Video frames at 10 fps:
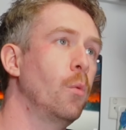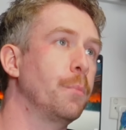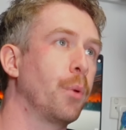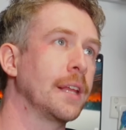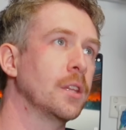
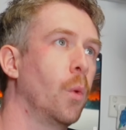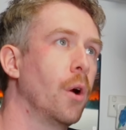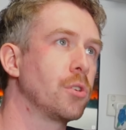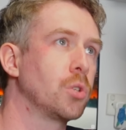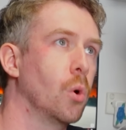would bring the
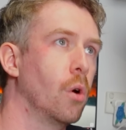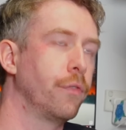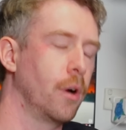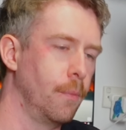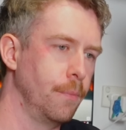woke score
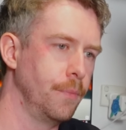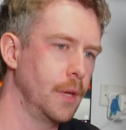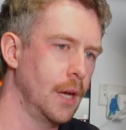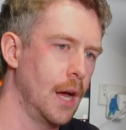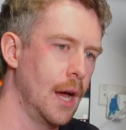from
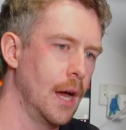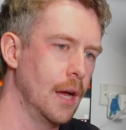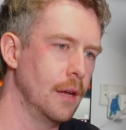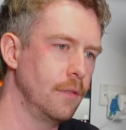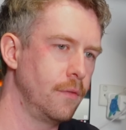
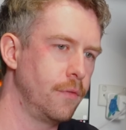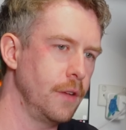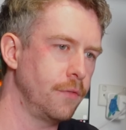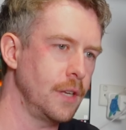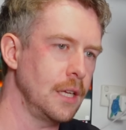
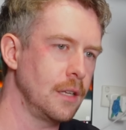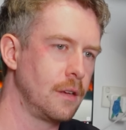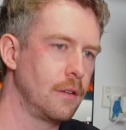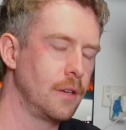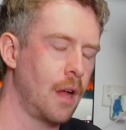50
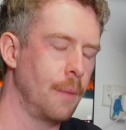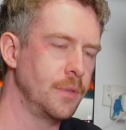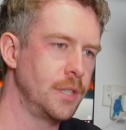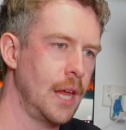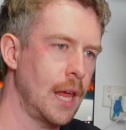
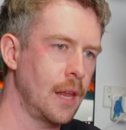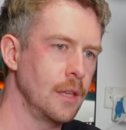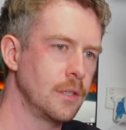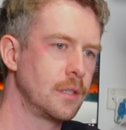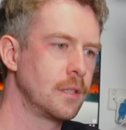times 10
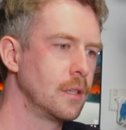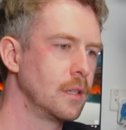is